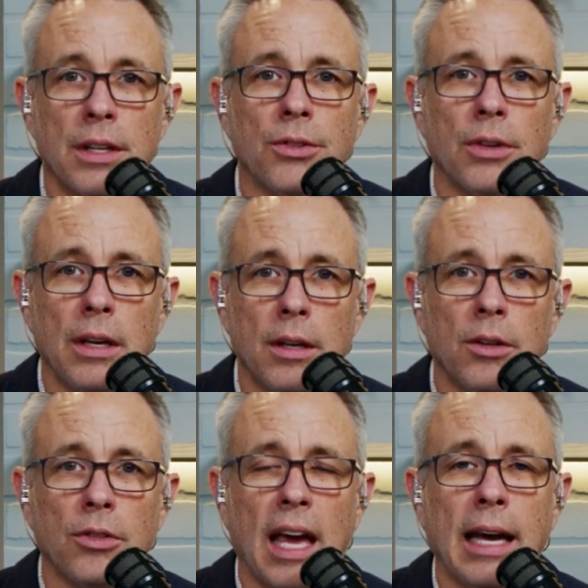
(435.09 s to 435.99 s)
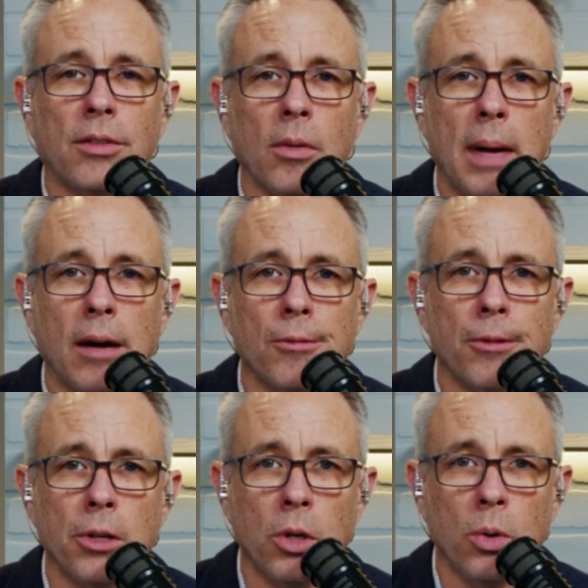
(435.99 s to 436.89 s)
This is X amount
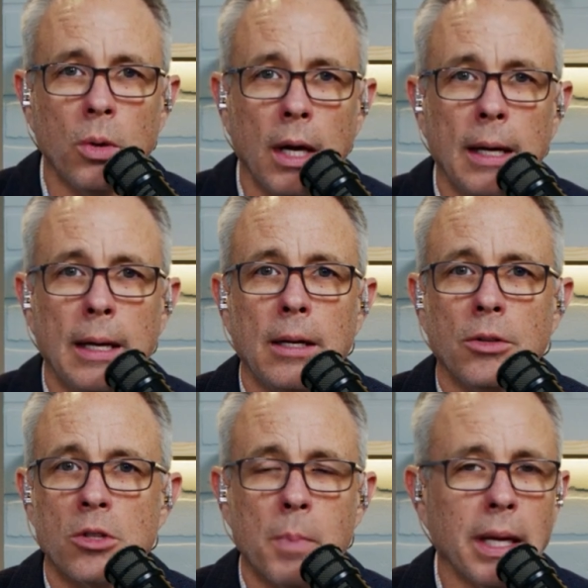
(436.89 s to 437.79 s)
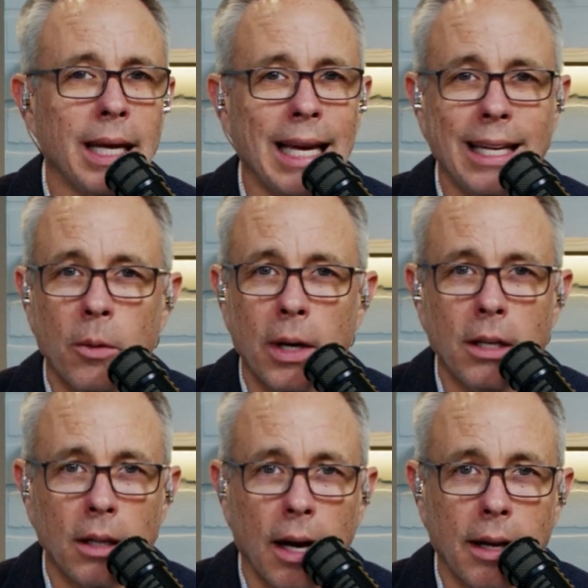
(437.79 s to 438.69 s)
for you to spend any way
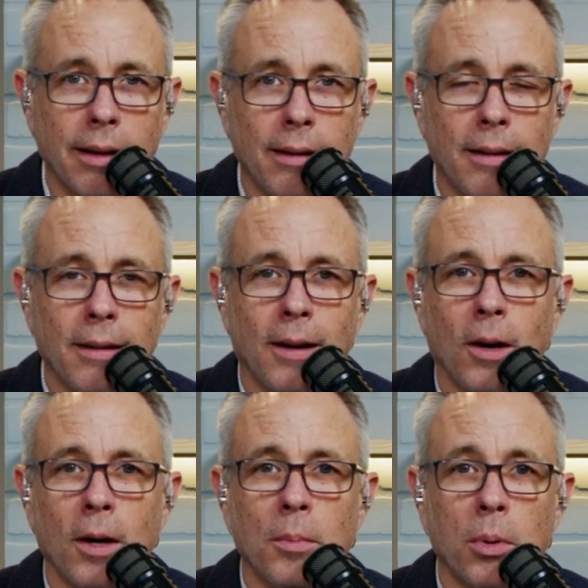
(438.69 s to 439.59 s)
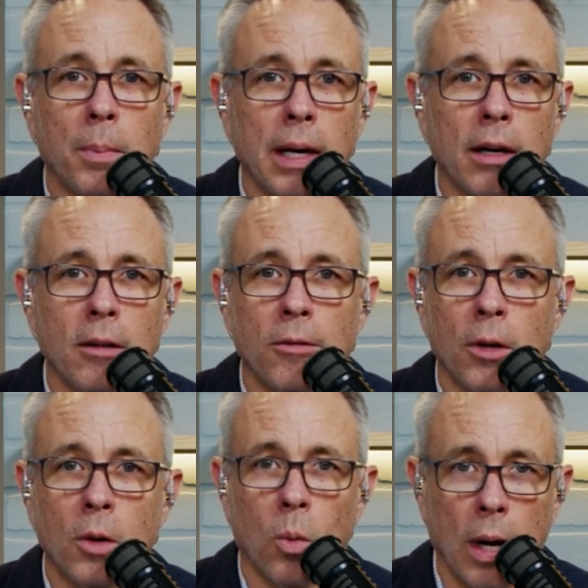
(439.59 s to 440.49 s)
you like on preparing for
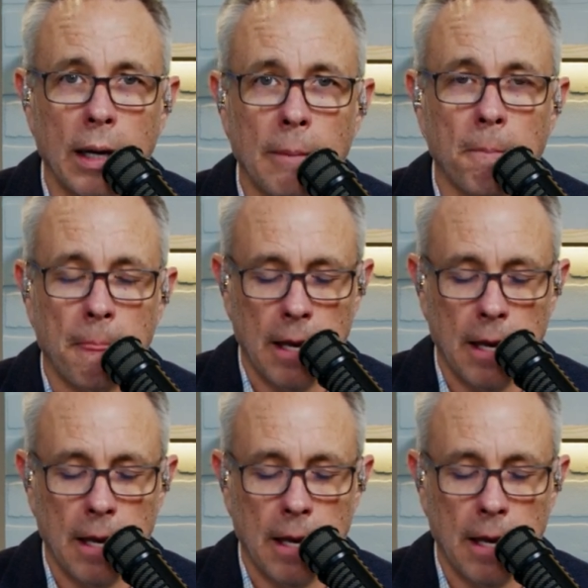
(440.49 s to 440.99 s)
your wedding.